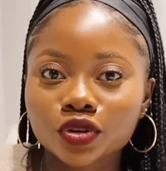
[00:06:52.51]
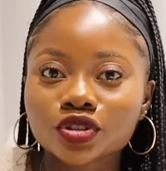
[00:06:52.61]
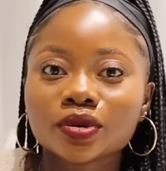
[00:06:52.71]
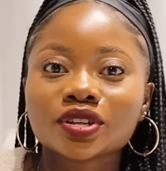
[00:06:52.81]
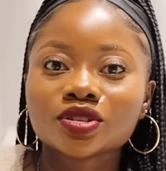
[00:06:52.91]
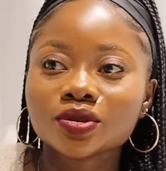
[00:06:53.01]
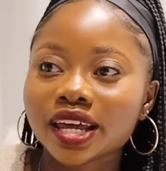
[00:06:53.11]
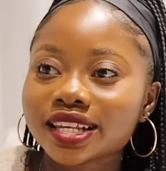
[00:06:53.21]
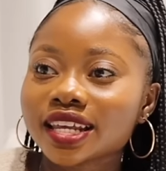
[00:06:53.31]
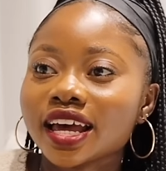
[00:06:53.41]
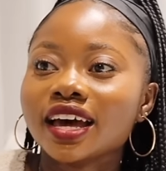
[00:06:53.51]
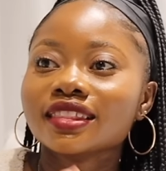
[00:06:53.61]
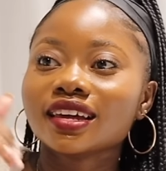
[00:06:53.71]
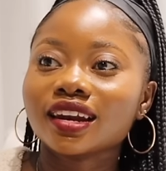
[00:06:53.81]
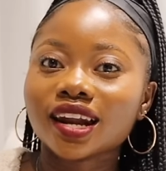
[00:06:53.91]
So as soon as
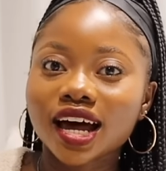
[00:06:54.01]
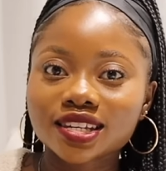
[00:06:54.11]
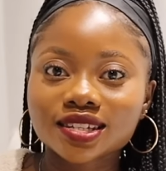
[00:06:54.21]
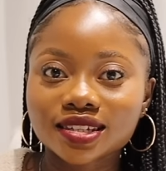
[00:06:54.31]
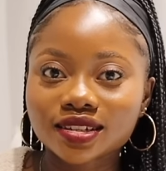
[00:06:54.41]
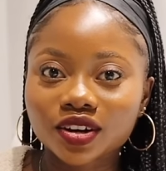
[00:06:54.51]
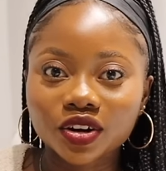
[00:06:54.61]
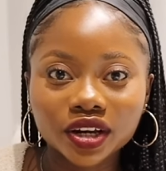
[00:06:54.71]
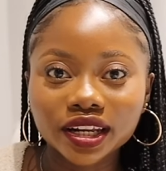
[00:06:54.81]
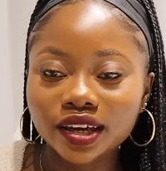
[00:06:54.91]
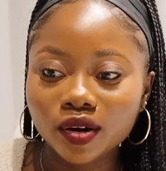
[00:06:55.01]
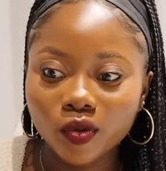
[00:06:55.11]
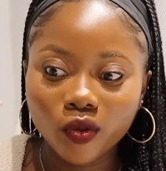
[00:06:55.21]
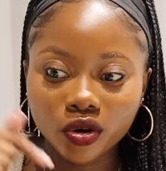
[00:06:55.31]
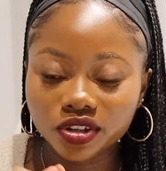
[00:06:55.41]
the last girly
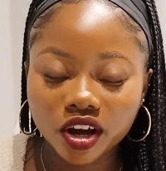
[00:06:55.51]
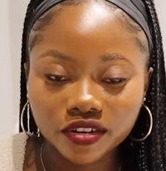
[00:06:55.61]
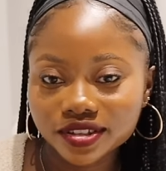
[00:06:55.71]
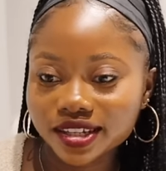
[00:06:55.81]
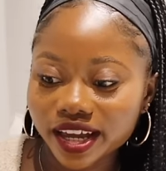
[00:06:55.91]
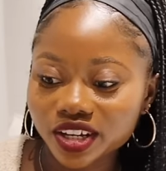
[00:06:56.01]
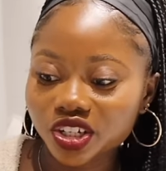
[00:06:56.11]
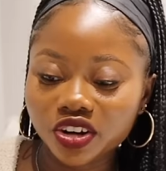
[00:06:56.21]
walked off stage,